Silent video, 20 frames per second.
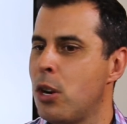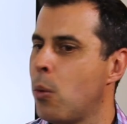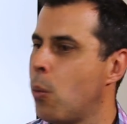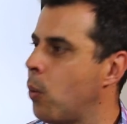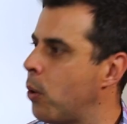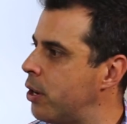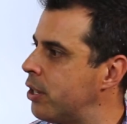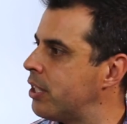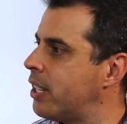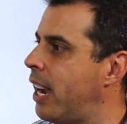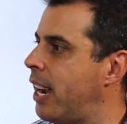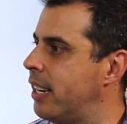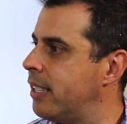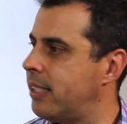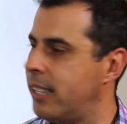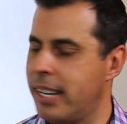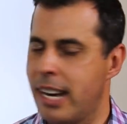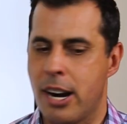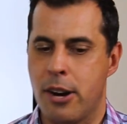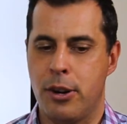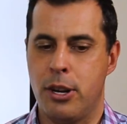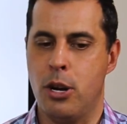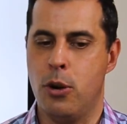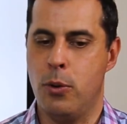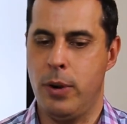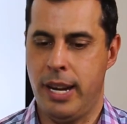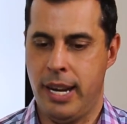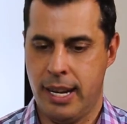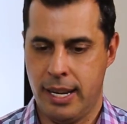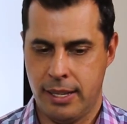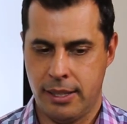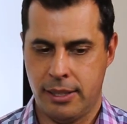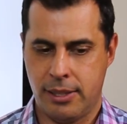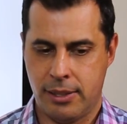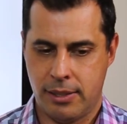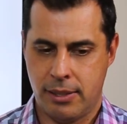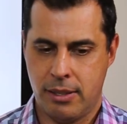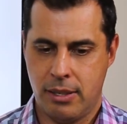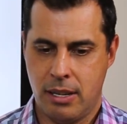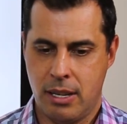your worst case scenario
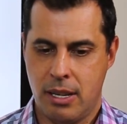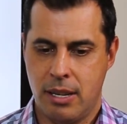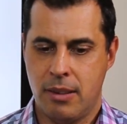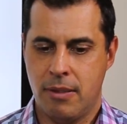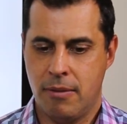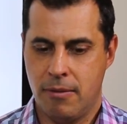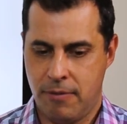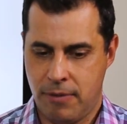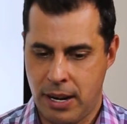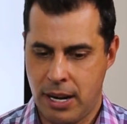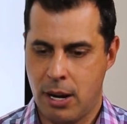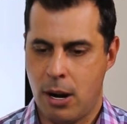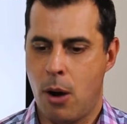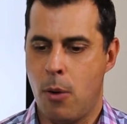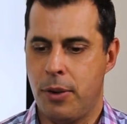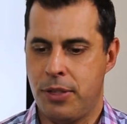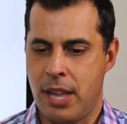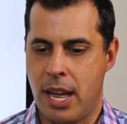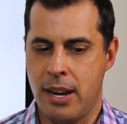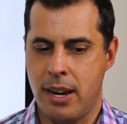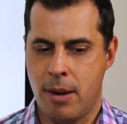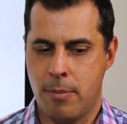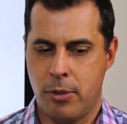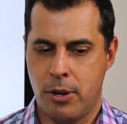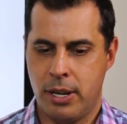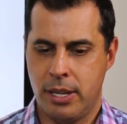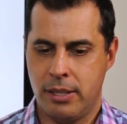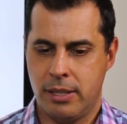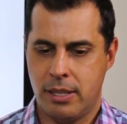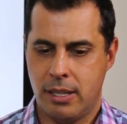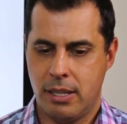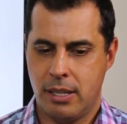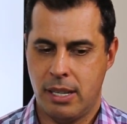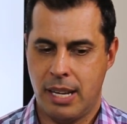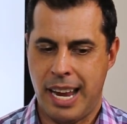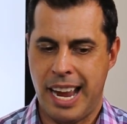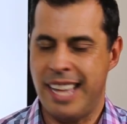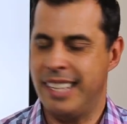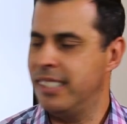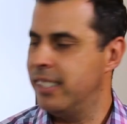is, figure out what that number is
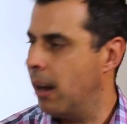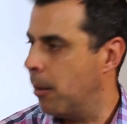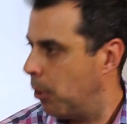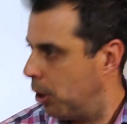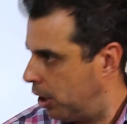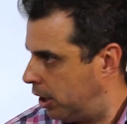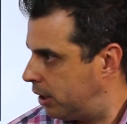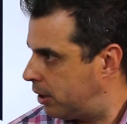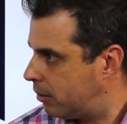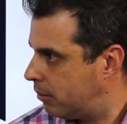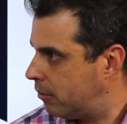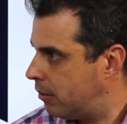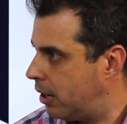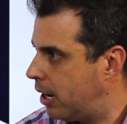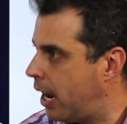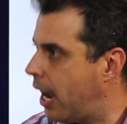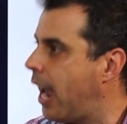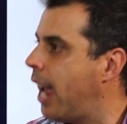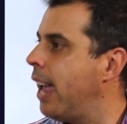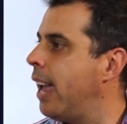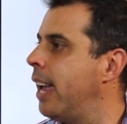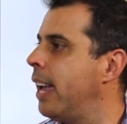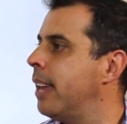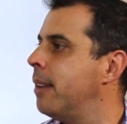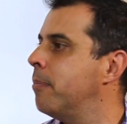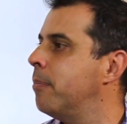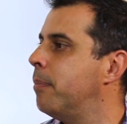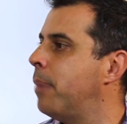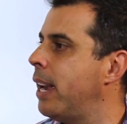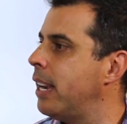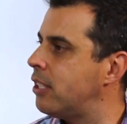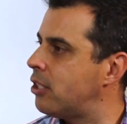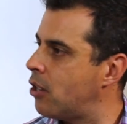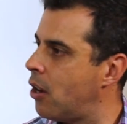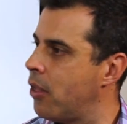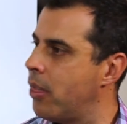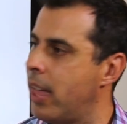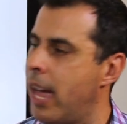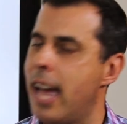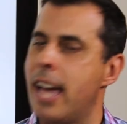and double it. And based
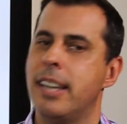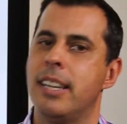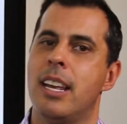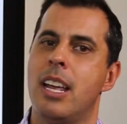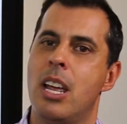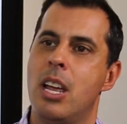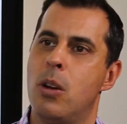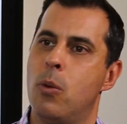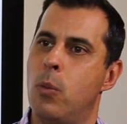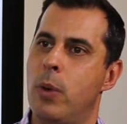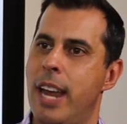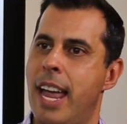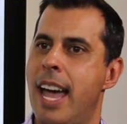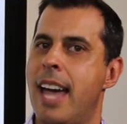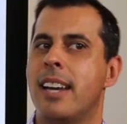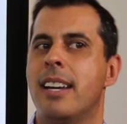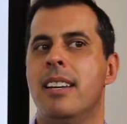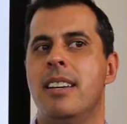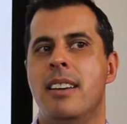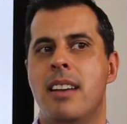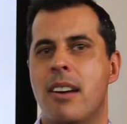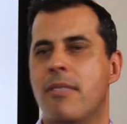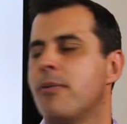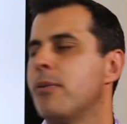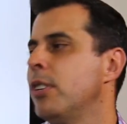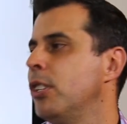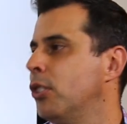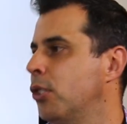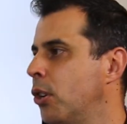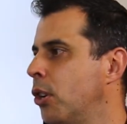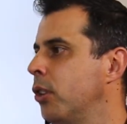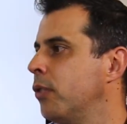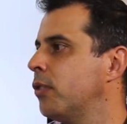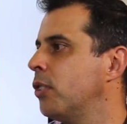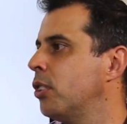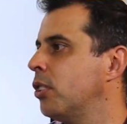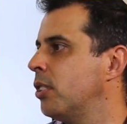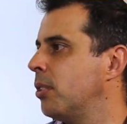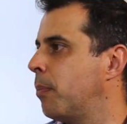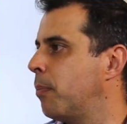on that, we had enough reserves
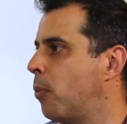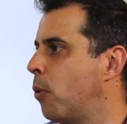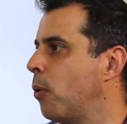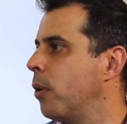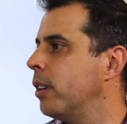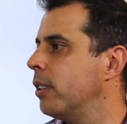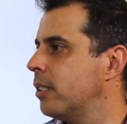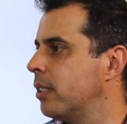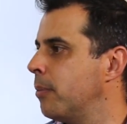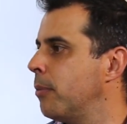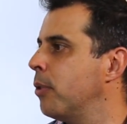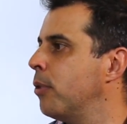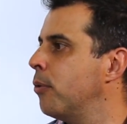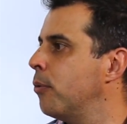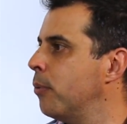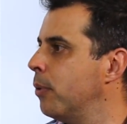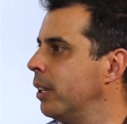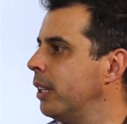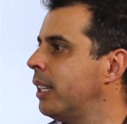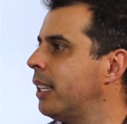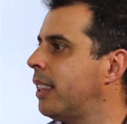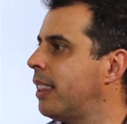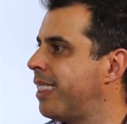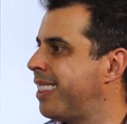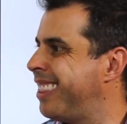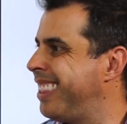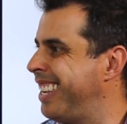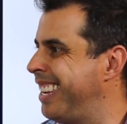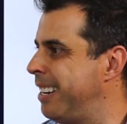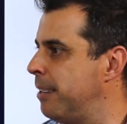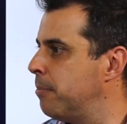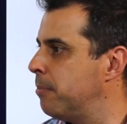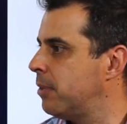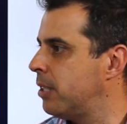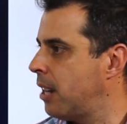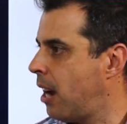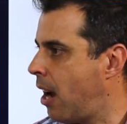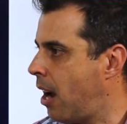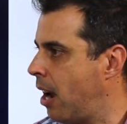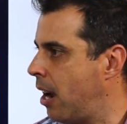to support some of the really thin
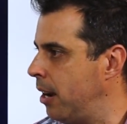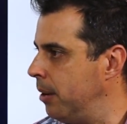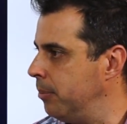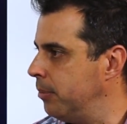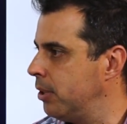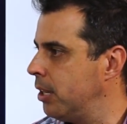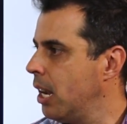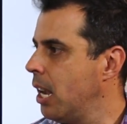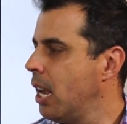times.